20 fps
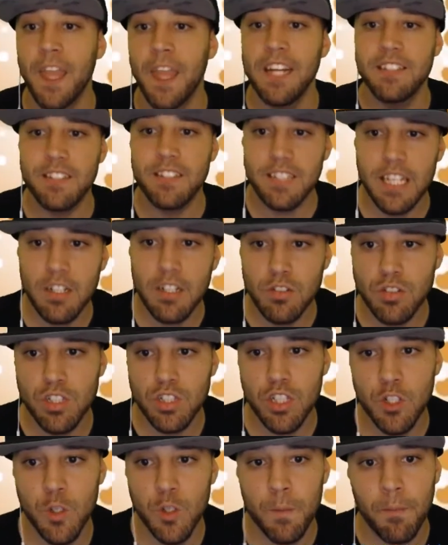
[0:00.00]
Skill
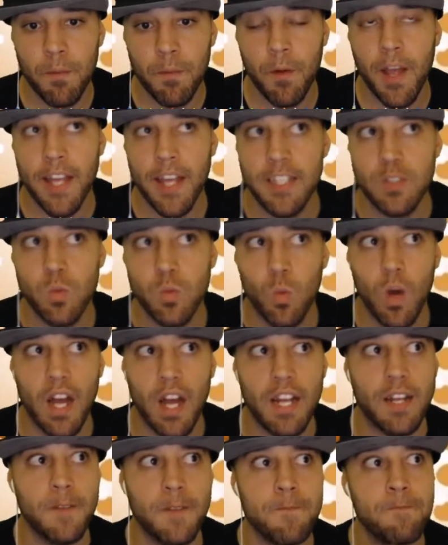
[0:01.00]
2 is
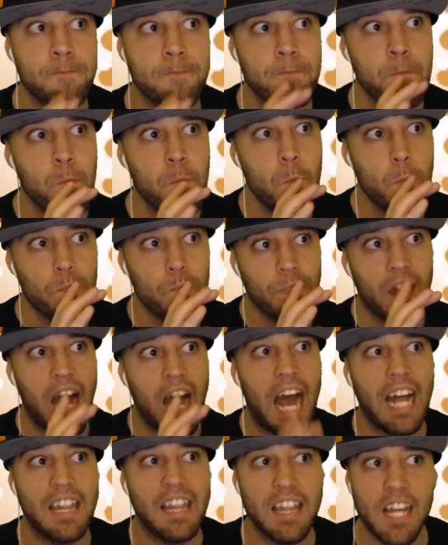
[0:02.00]
what
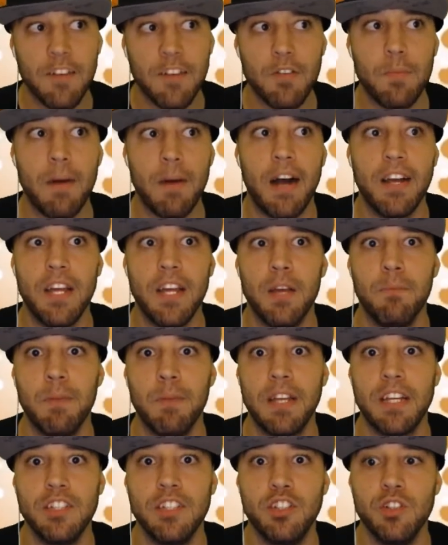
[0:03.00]
I love about him,
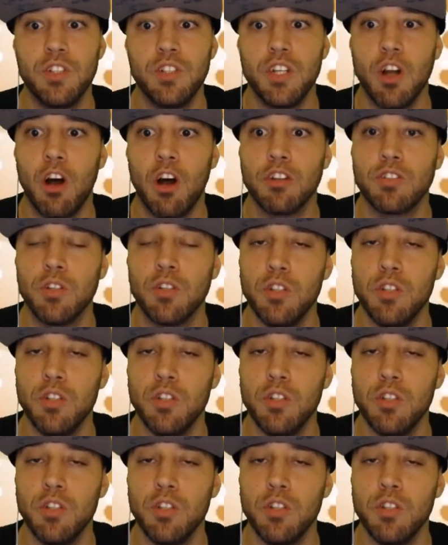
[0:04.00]
because you can also